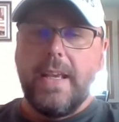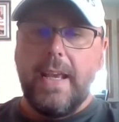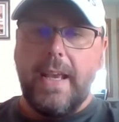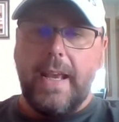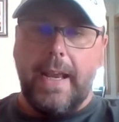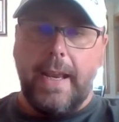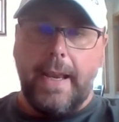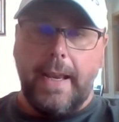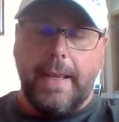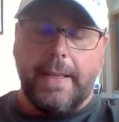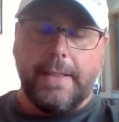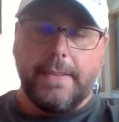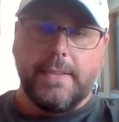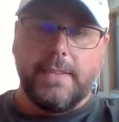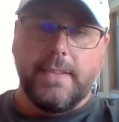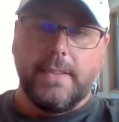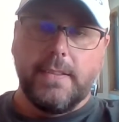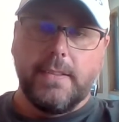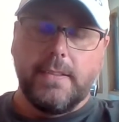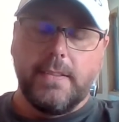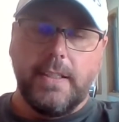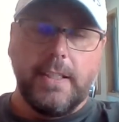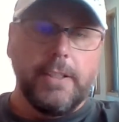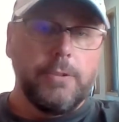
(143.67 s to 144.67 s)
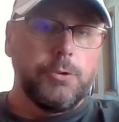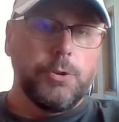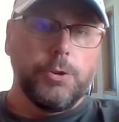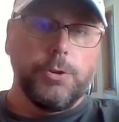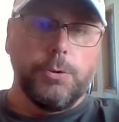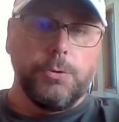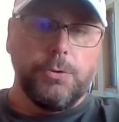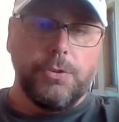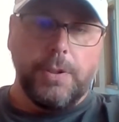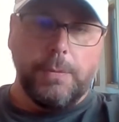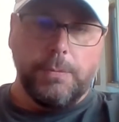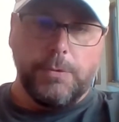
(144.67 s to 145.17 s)
and
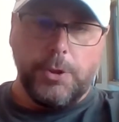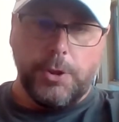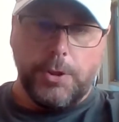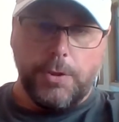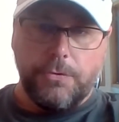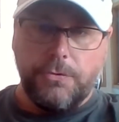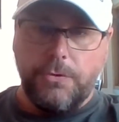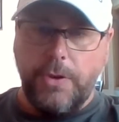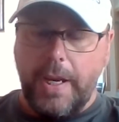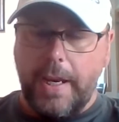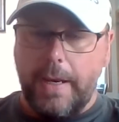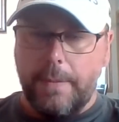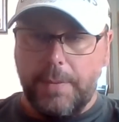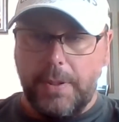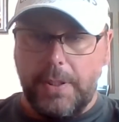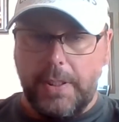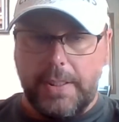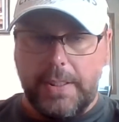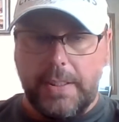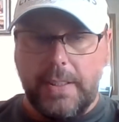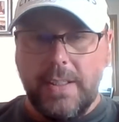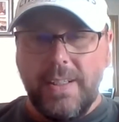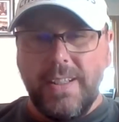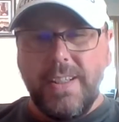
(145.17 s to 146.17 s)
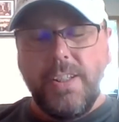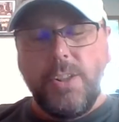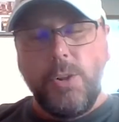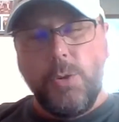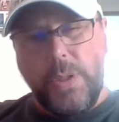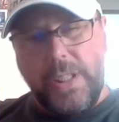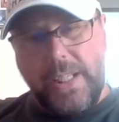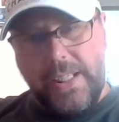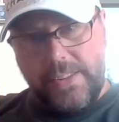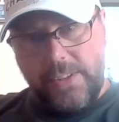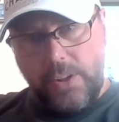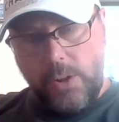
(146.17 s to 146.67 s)
introduce them to your family. You
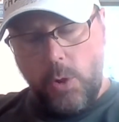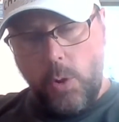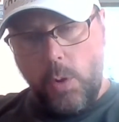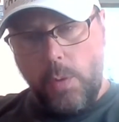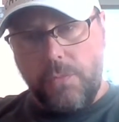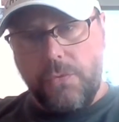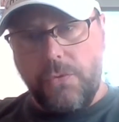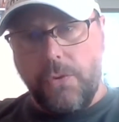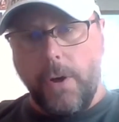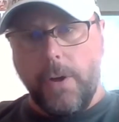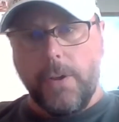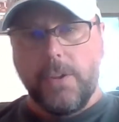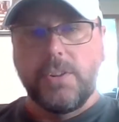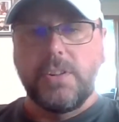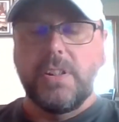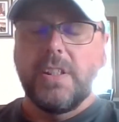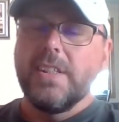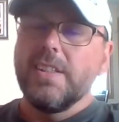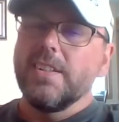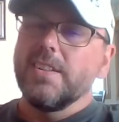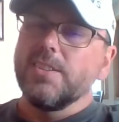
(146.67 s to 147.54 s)
want to get to know them first.